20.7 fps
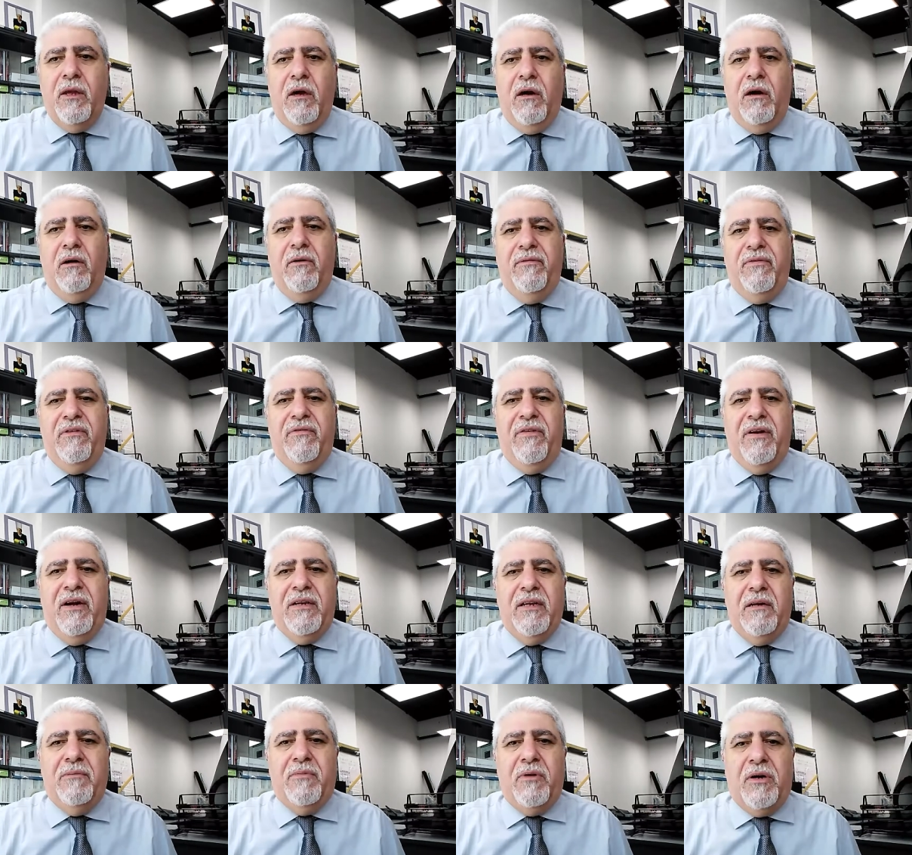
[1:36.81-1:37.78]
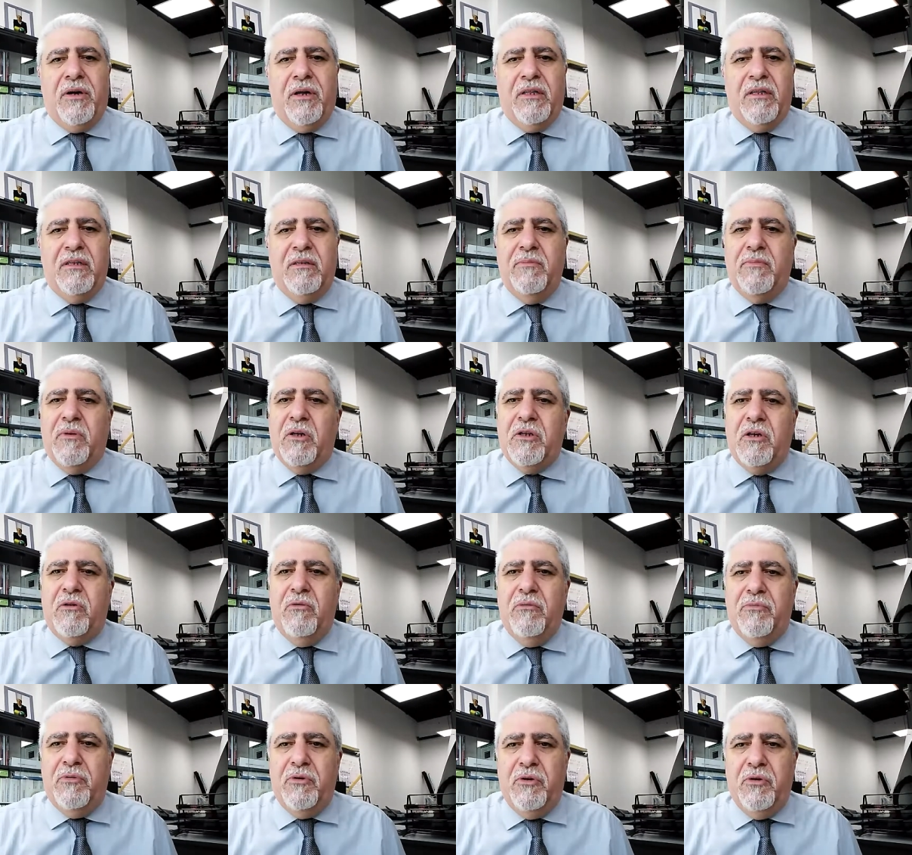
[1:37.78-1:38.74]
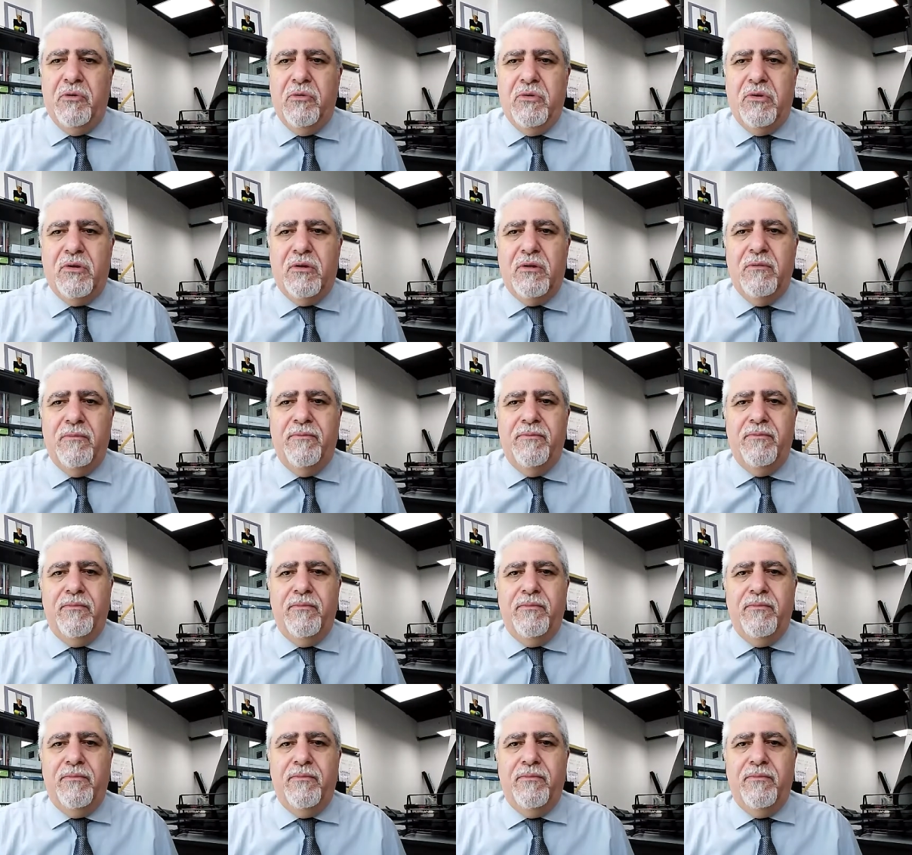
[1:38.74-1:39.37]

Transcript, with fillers: of the final product that the project will produce.